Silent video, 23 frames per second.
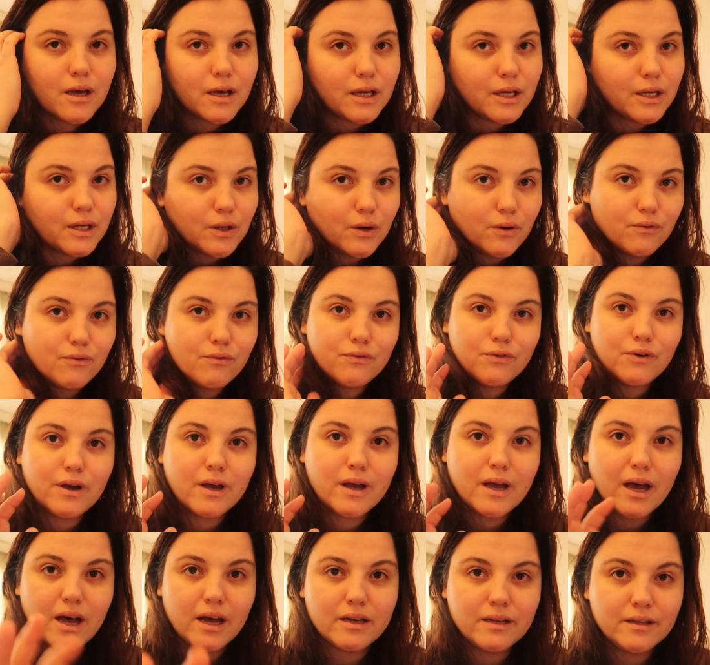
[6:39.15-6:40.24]
you know,
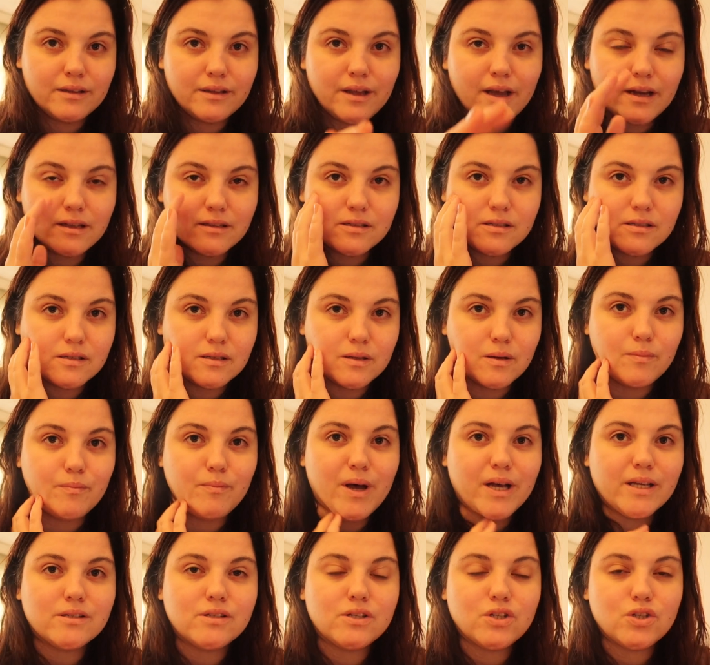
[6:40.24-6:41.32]
got in that
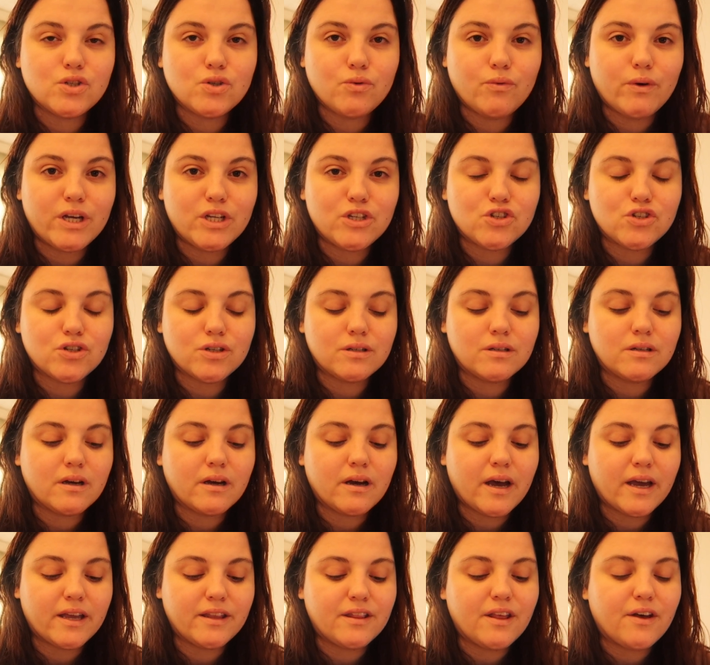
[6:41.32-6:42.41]
bad situation,
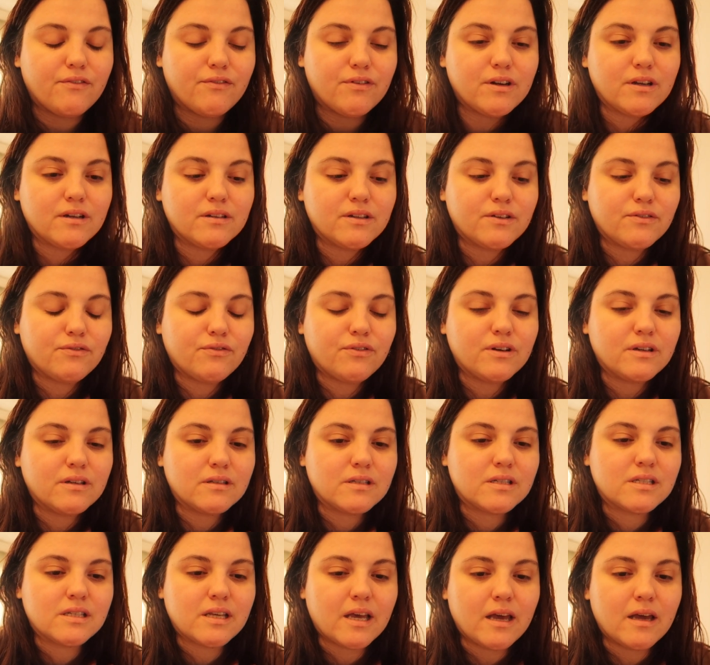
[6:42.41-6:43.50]
I definitely feel
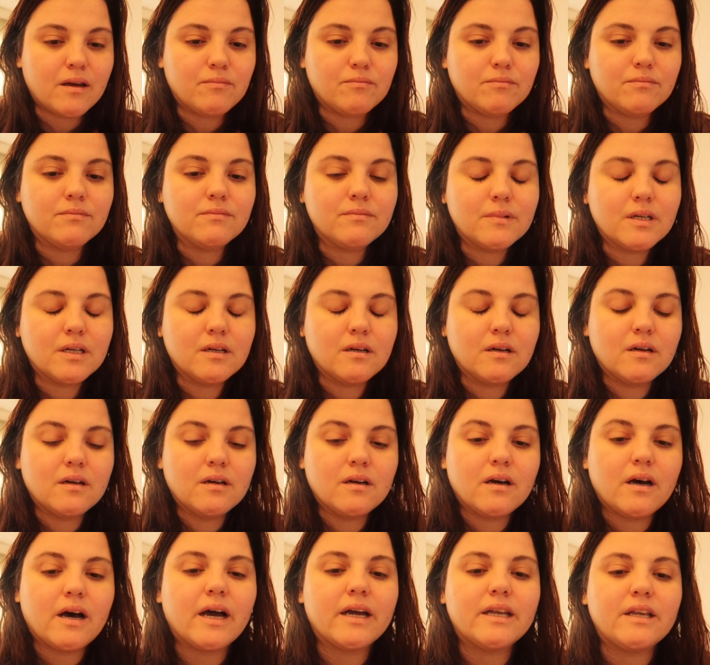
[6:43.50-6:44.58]
same.
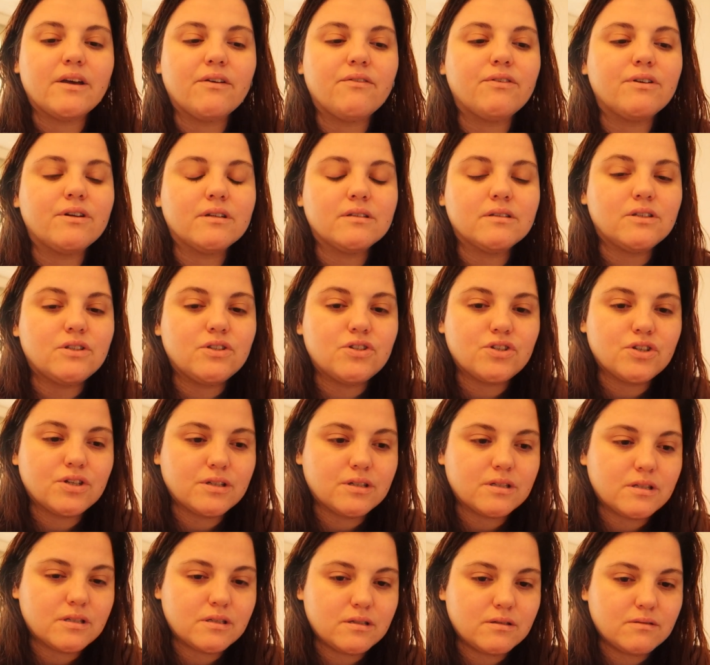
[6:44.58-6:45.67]
I definitely
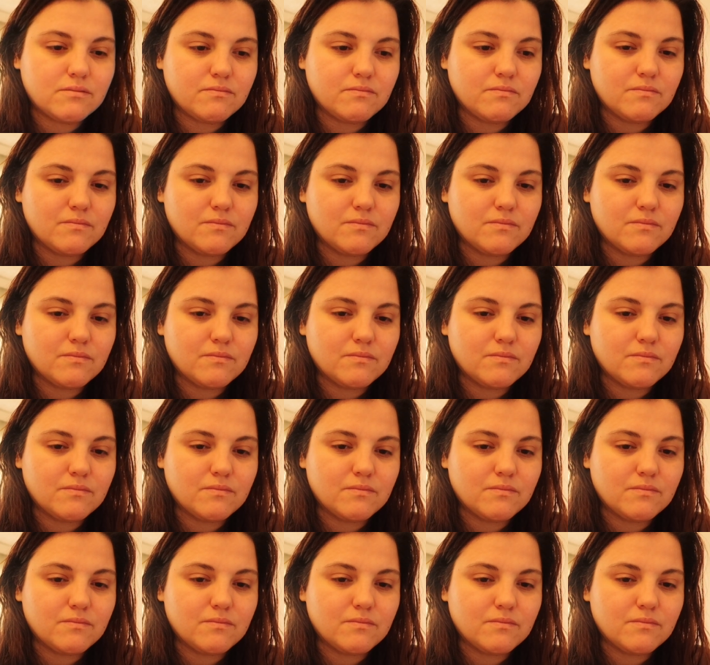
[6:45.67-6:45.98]
just